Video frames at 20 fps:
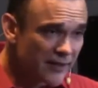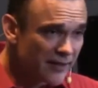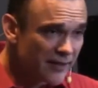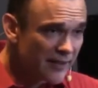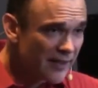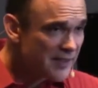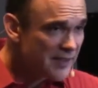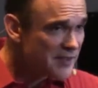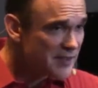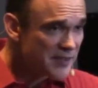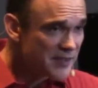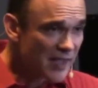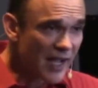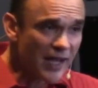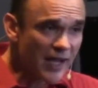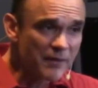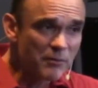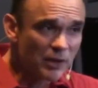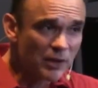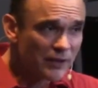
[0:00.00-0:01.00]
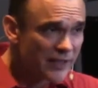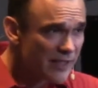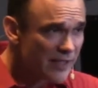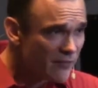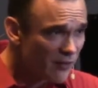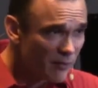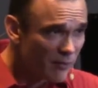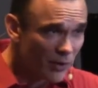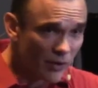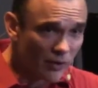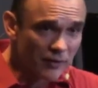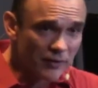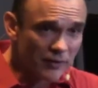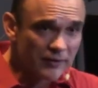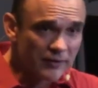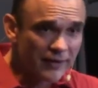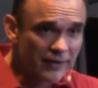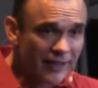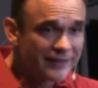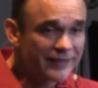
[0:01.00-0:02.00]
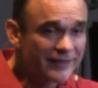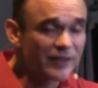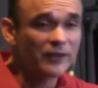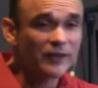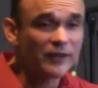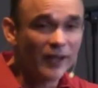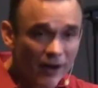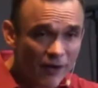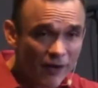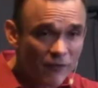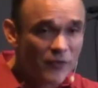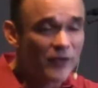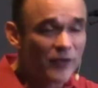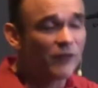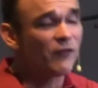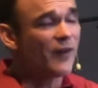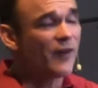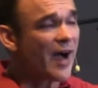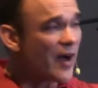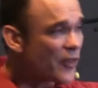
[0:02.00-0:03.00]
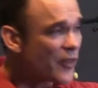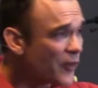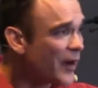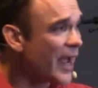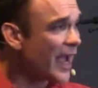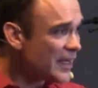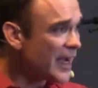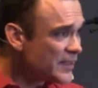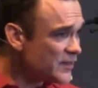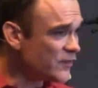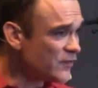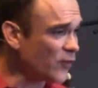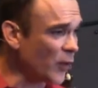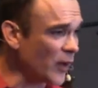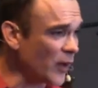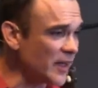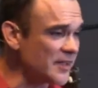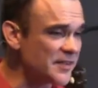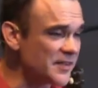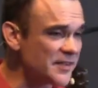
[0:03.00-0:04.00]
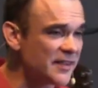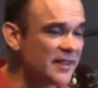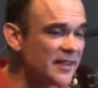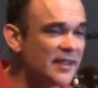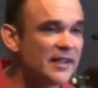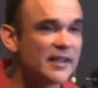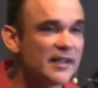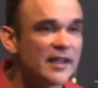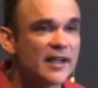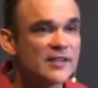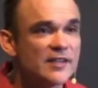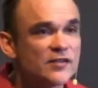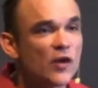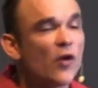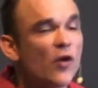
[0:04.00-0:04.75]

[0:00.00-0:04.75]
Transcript: It's just unbelievable. Like, the love the Father has for us is